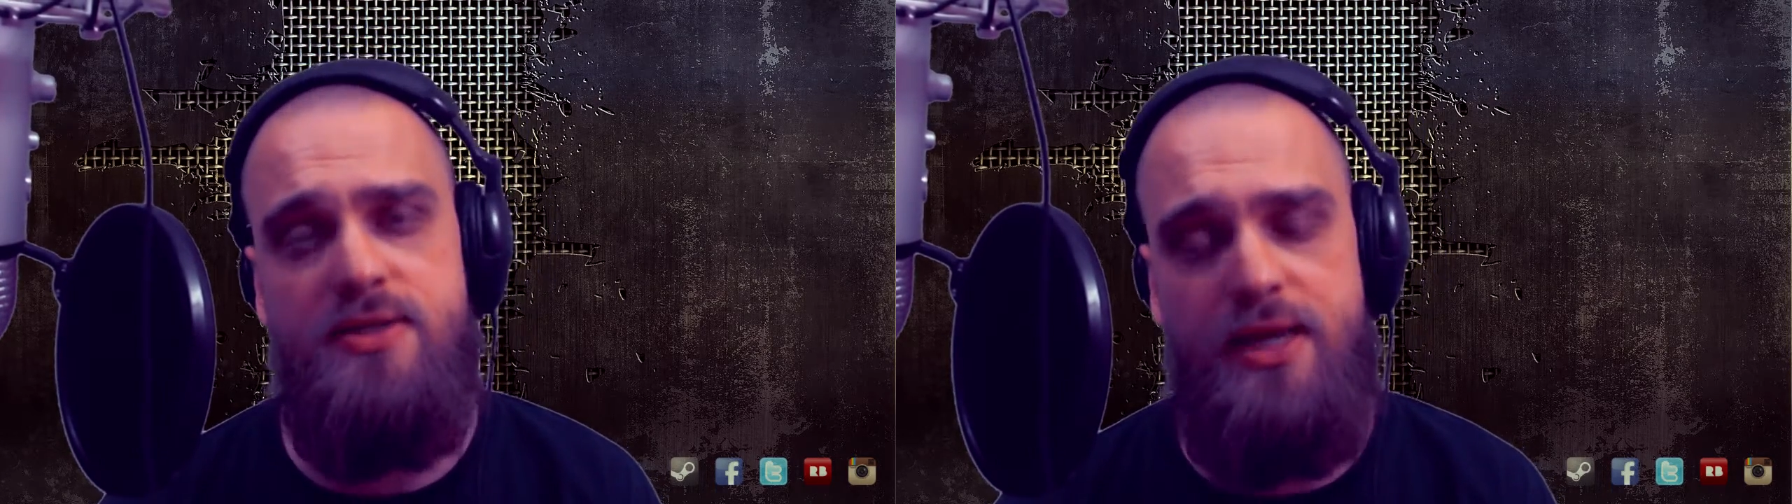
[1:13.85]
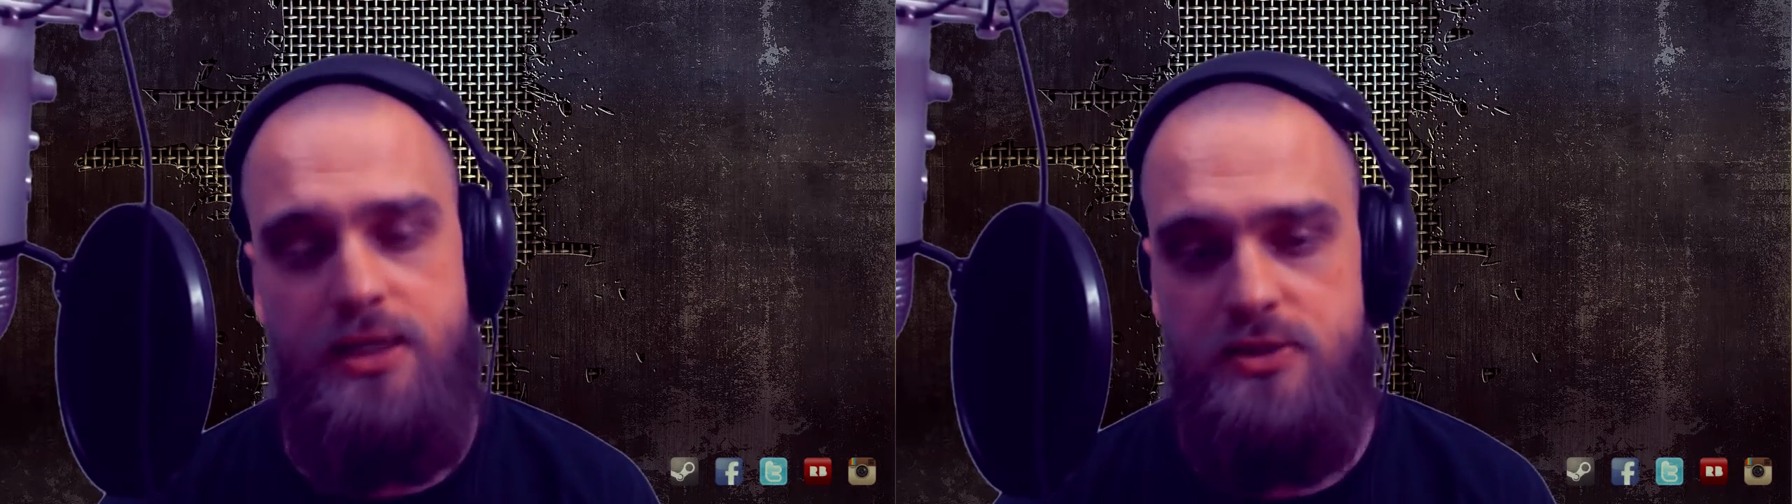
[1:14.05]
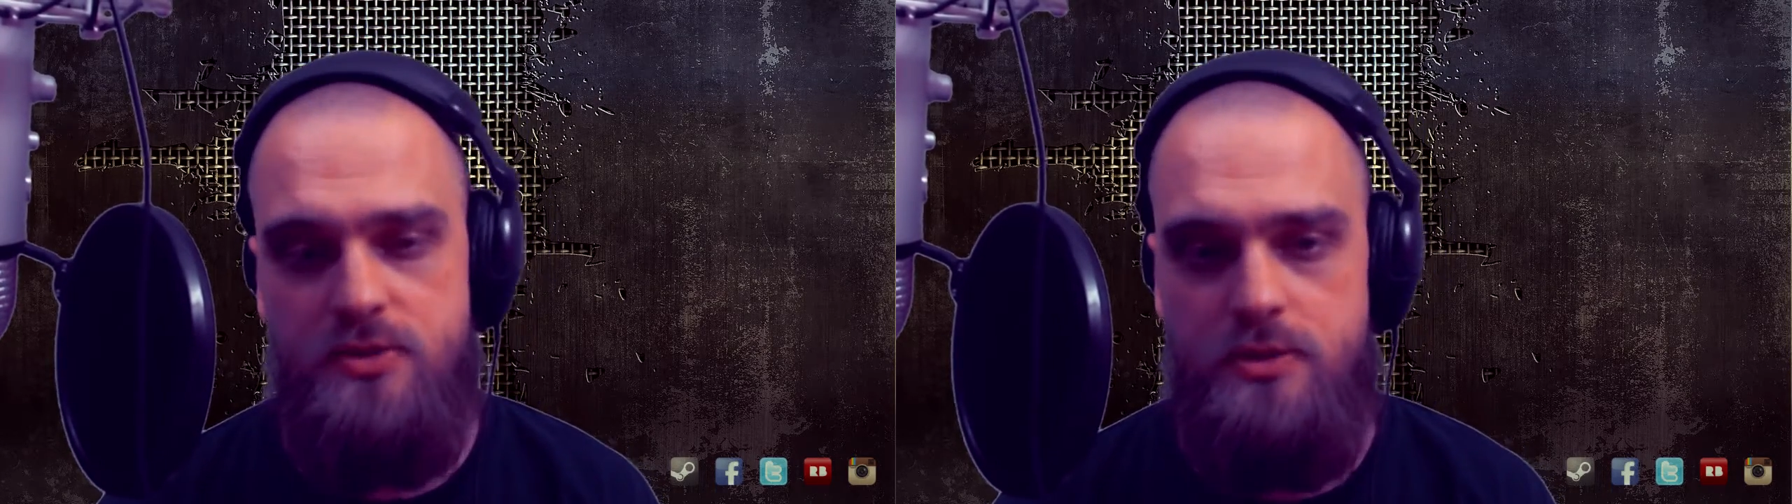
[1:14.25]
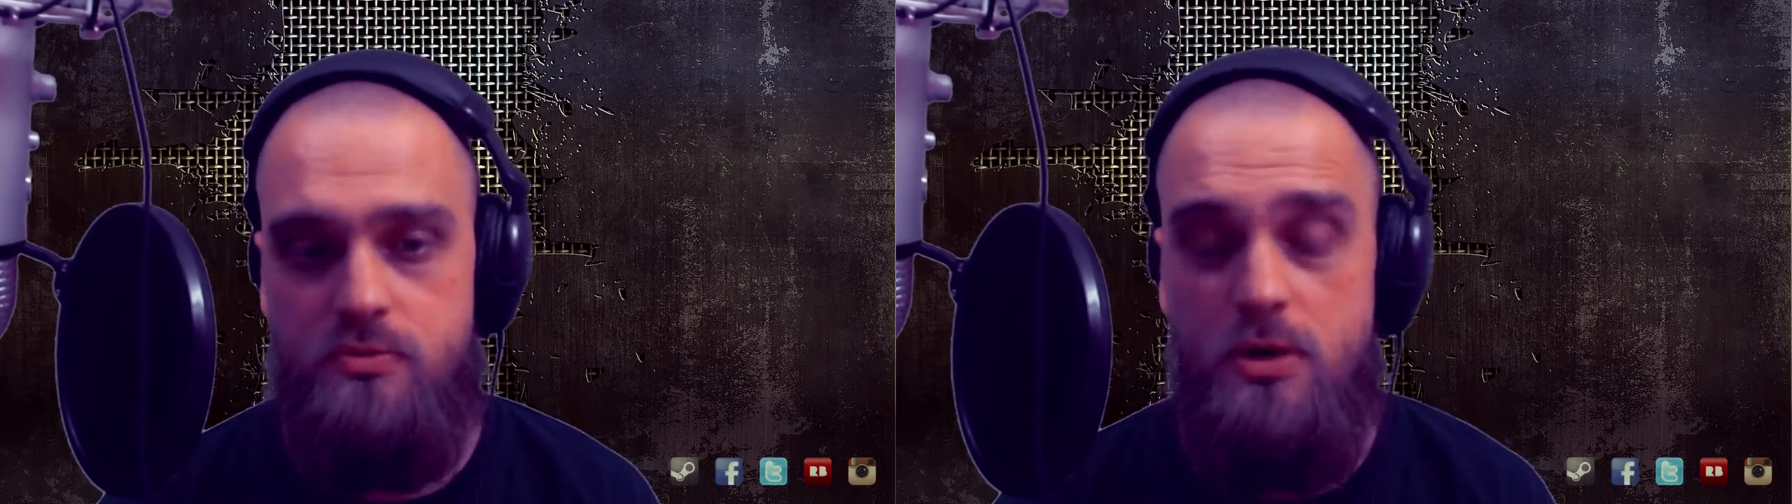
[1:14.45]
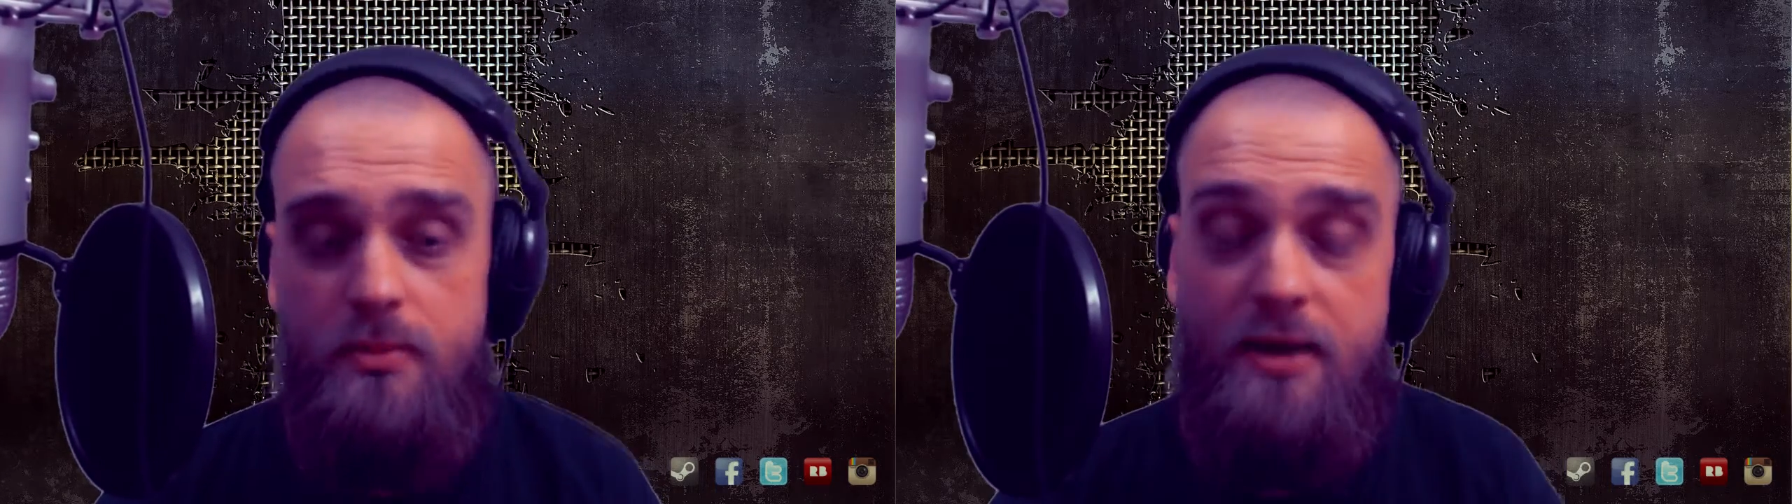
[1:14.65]
and it's
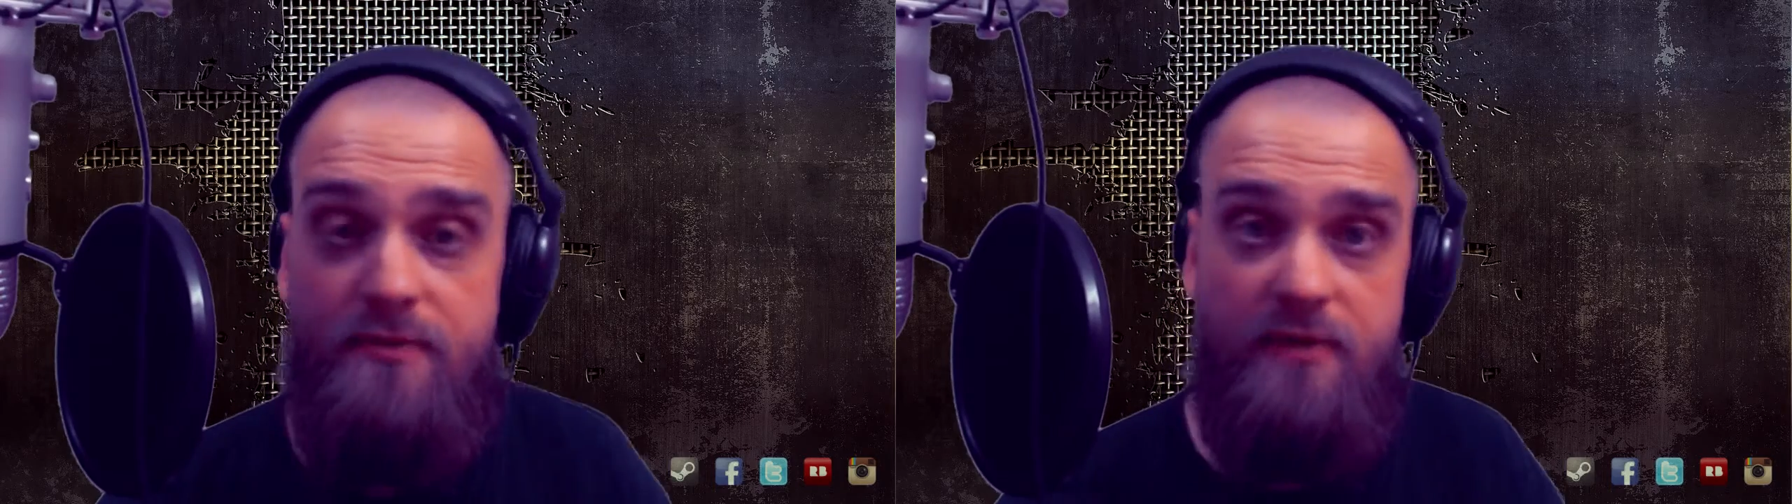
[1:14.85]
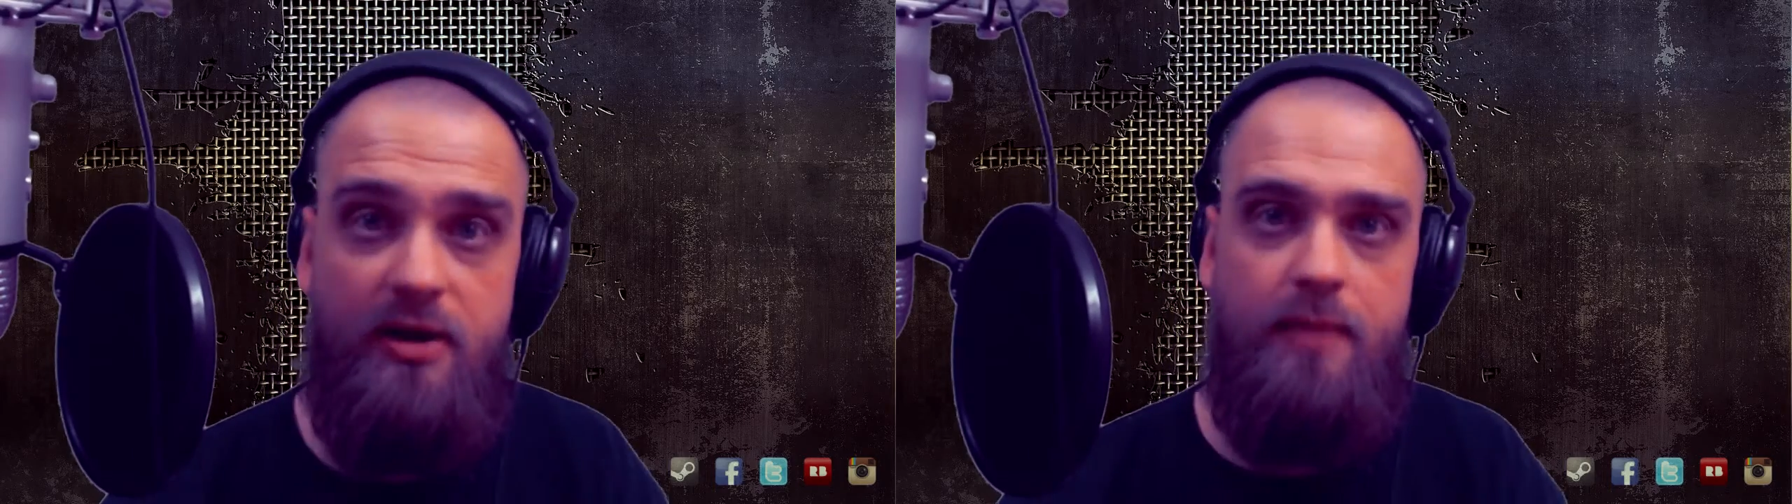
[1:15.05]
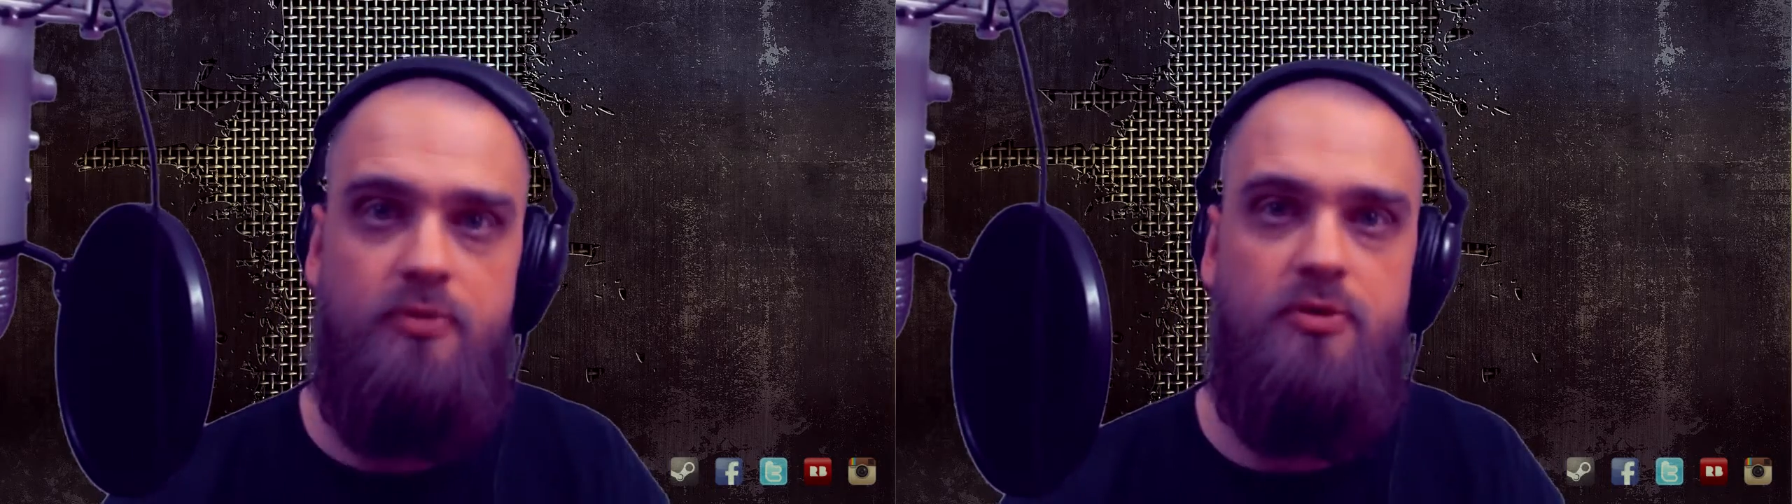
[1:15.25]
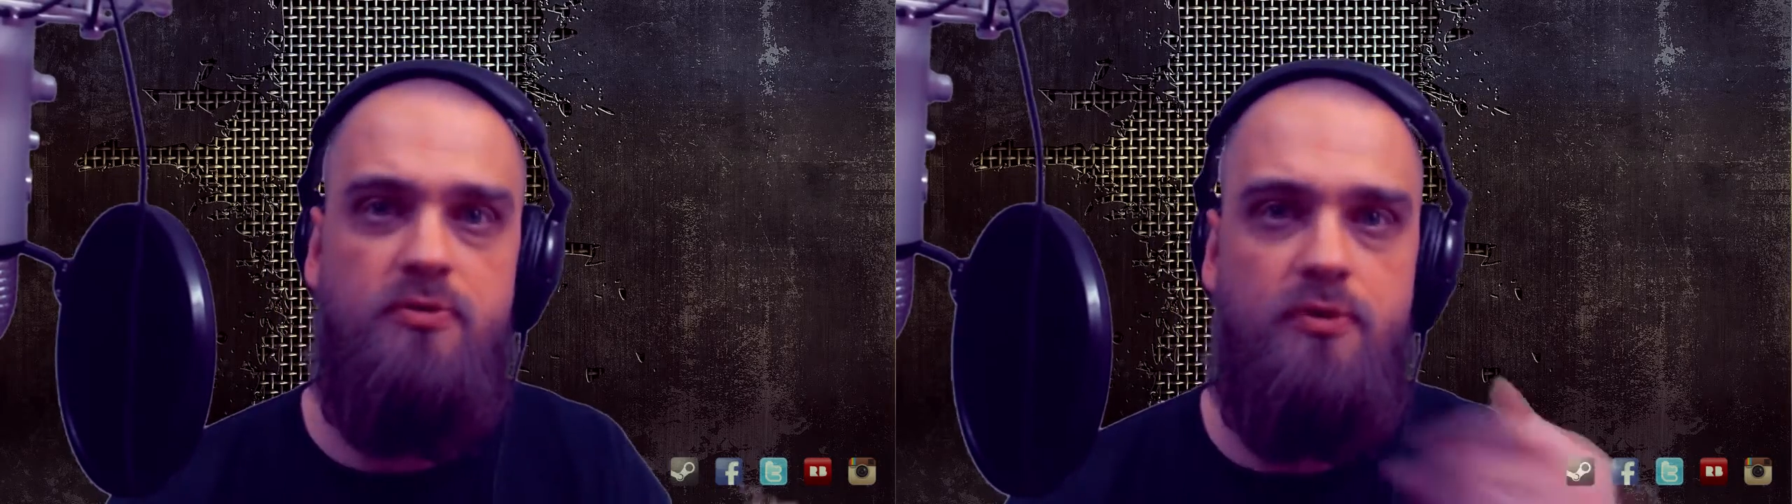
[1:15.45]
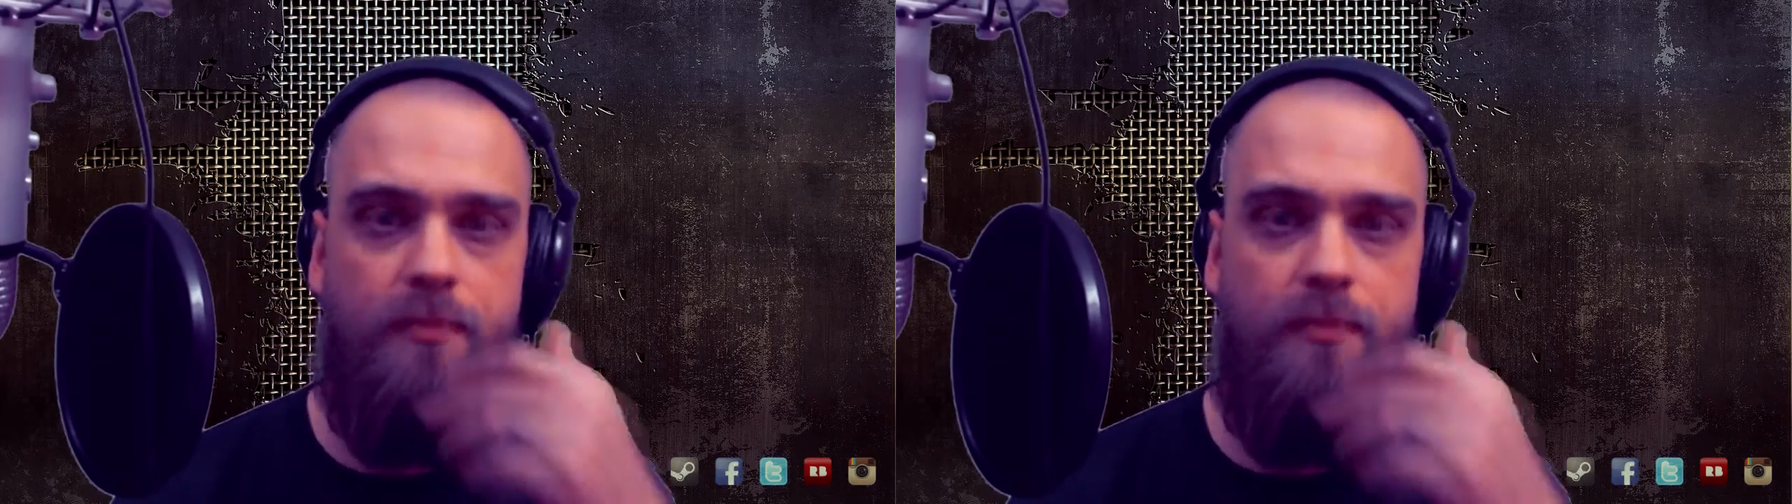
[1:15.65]
one of my favorite episodes